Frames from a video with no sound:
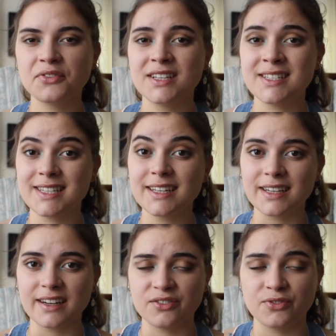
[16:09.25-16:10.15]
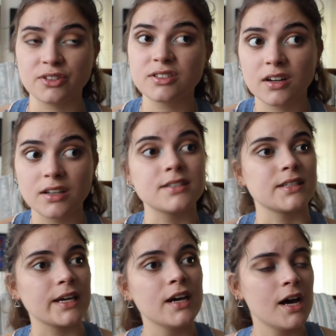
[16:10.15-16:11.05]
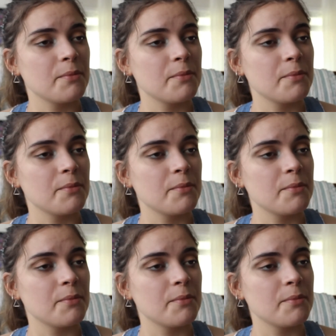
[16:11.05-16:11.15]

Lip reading: of conceited at first, honestly,